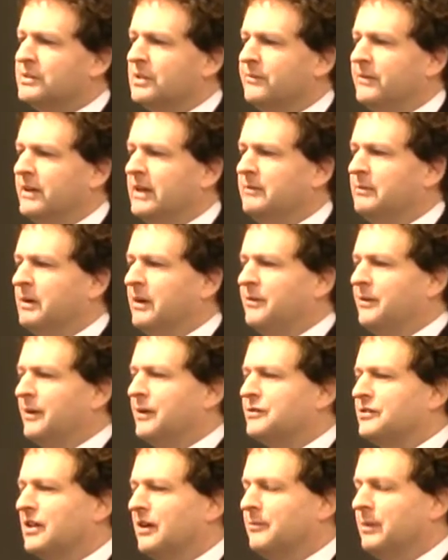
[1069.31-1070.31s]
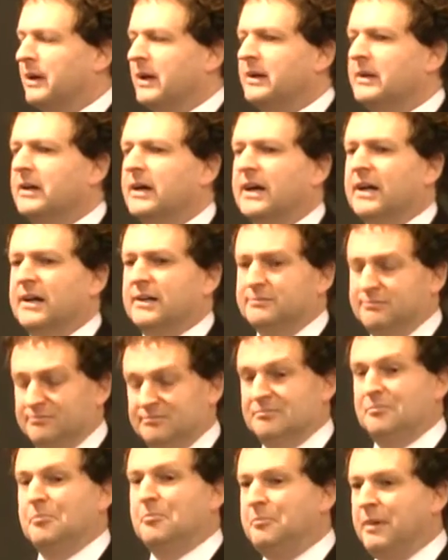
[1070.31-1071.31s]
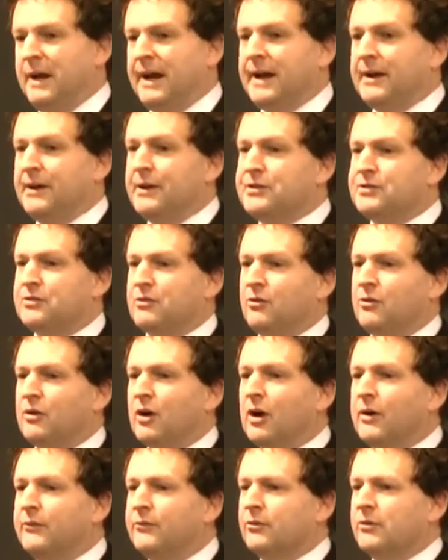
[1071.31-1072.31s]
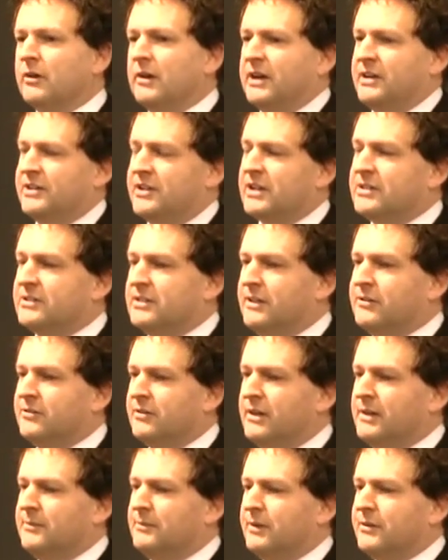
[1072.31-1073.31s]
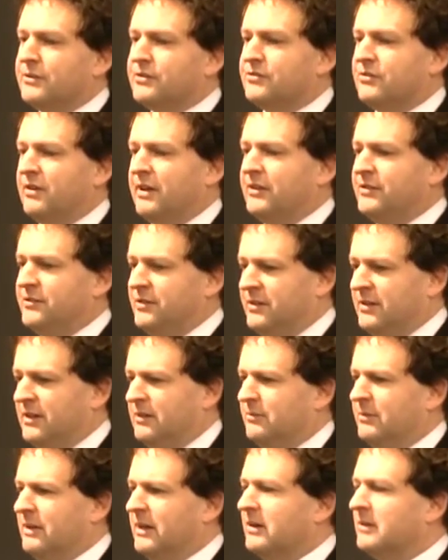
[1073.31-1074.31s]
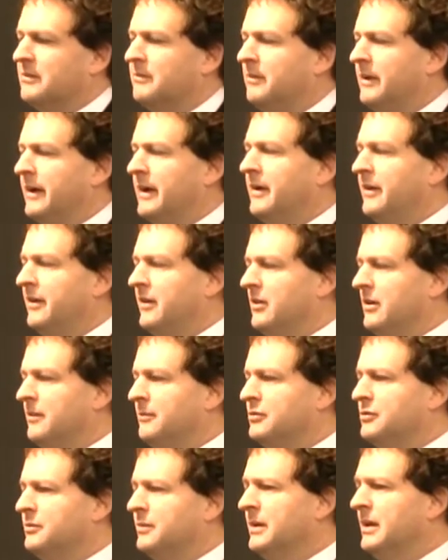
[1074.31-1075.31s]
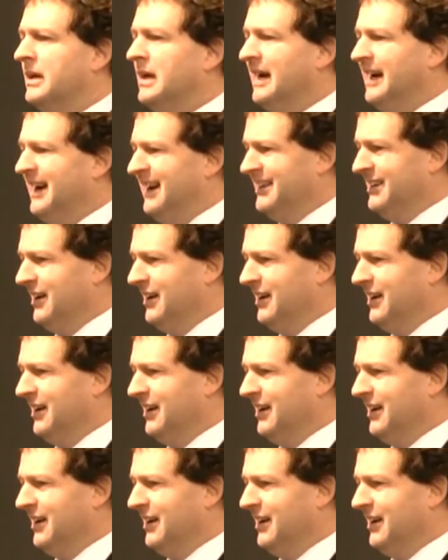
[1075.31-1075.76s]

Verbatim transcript: So if anybody thinks they've been uh, badly screwed over or unjustly treated by the strategy, they'll be able to complain to the Ombudsman.